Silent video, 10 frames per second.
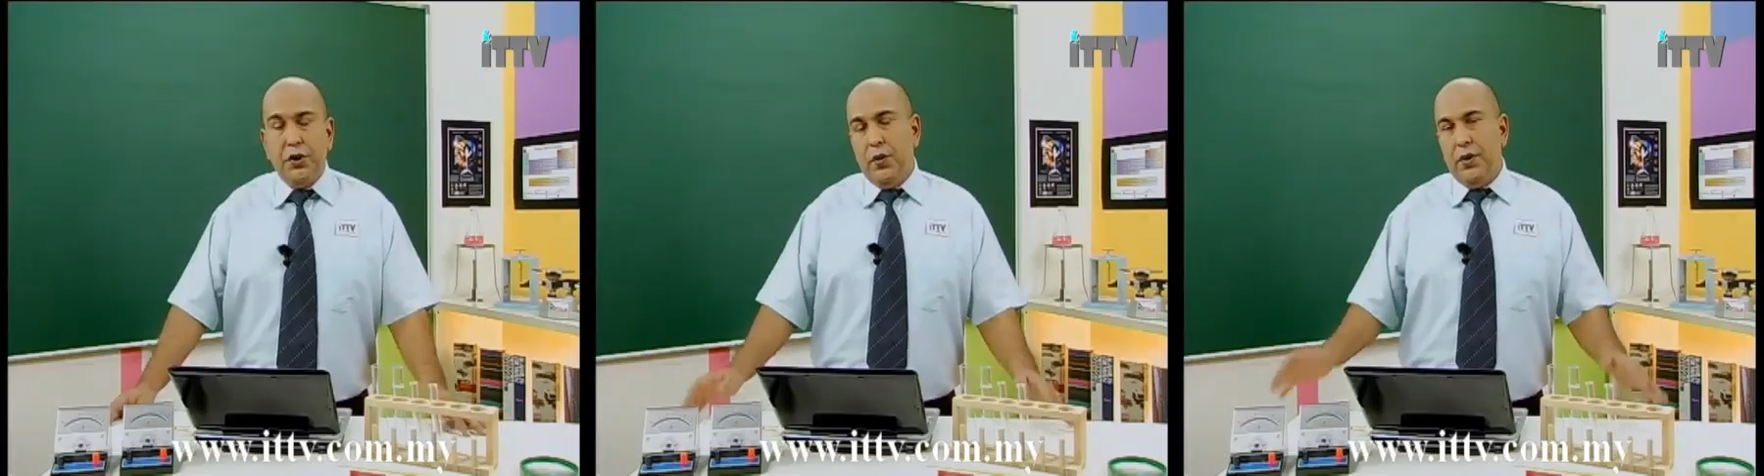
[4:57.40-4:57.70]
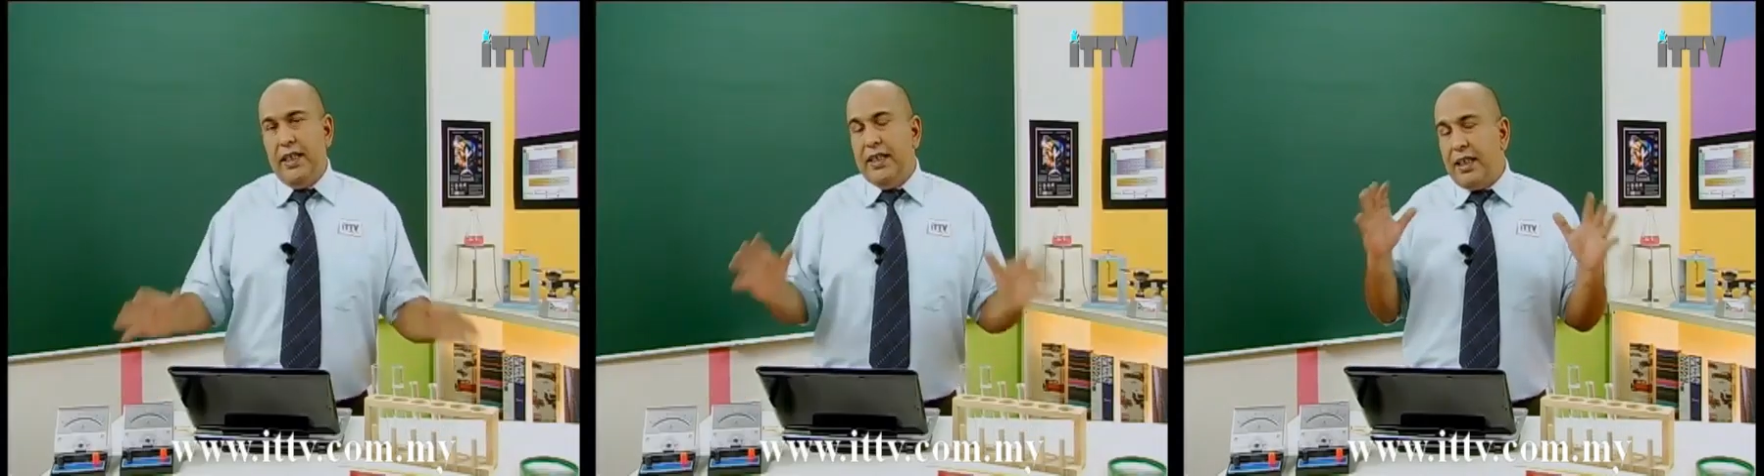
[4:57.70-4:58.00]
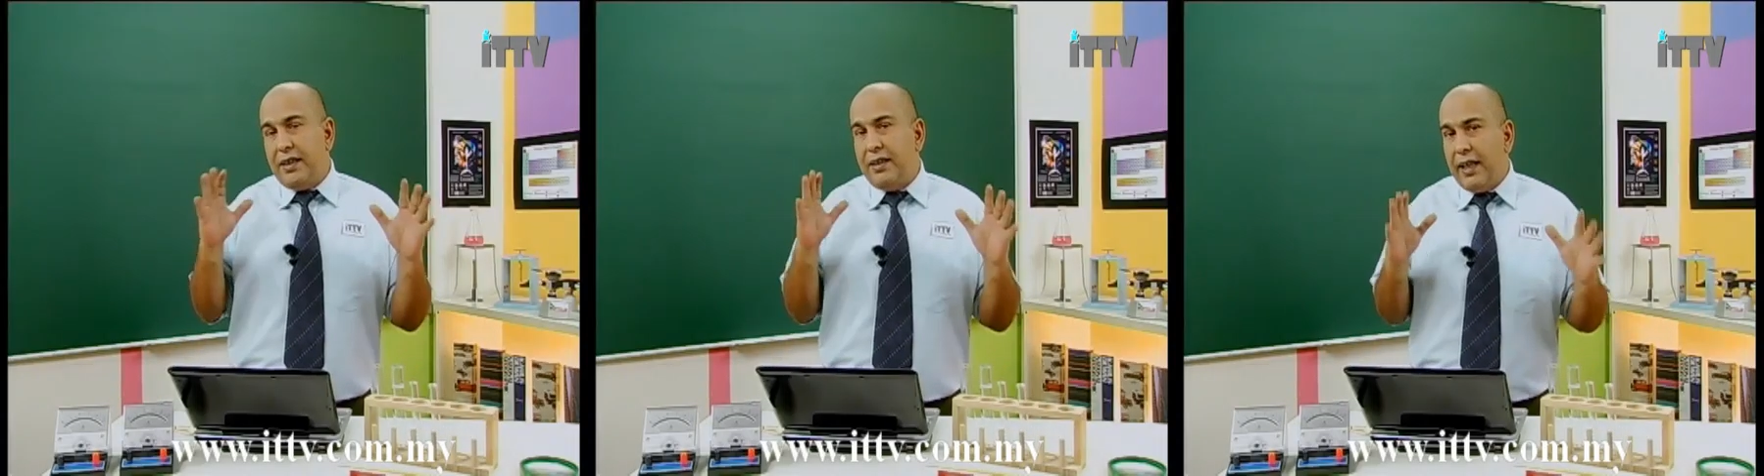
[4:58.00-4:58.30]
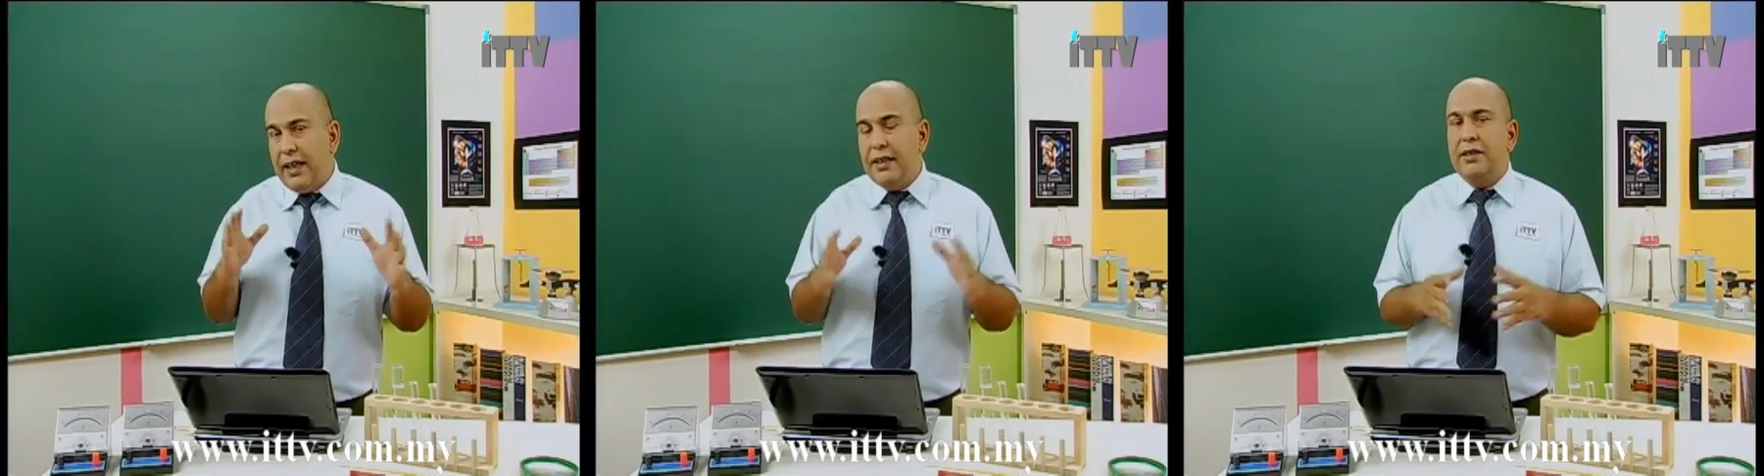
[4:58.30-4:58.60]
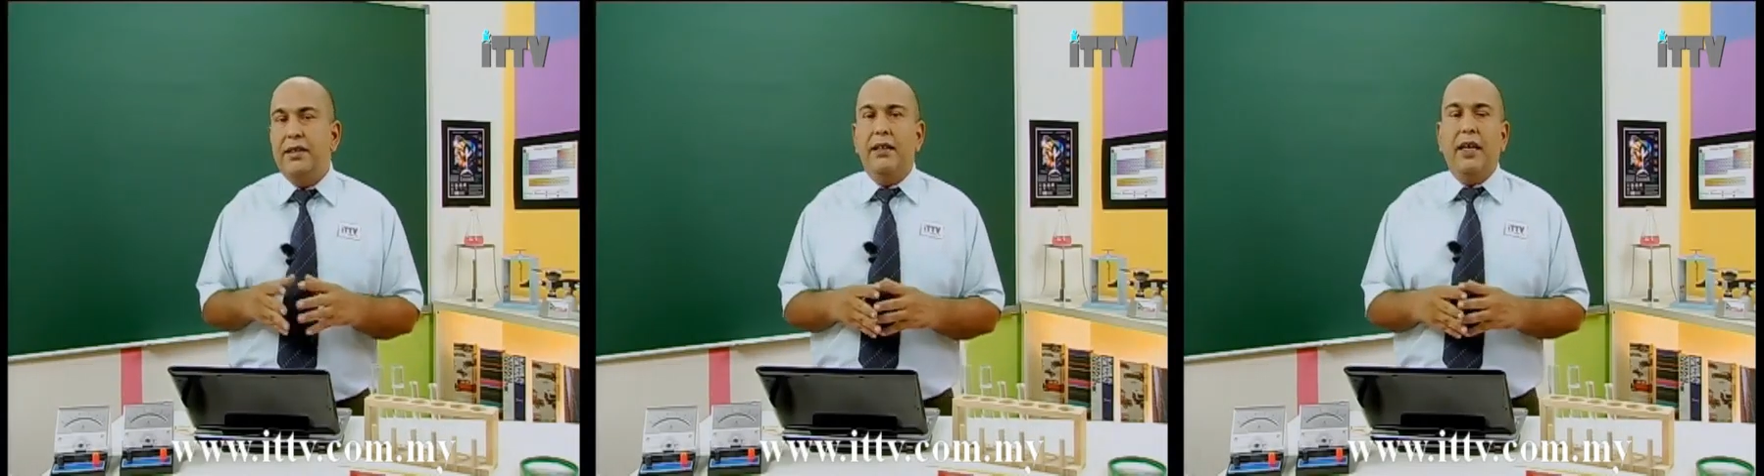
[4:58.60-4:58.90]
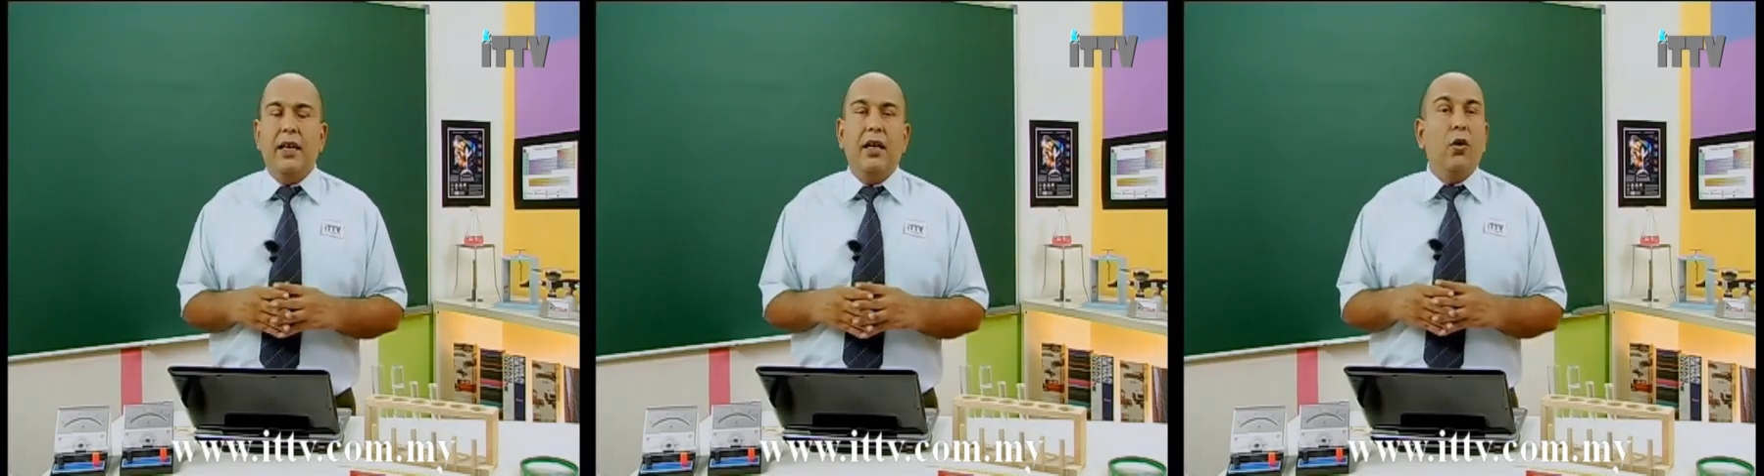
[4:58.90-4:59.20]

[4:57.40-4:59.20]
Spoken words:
So these are things that are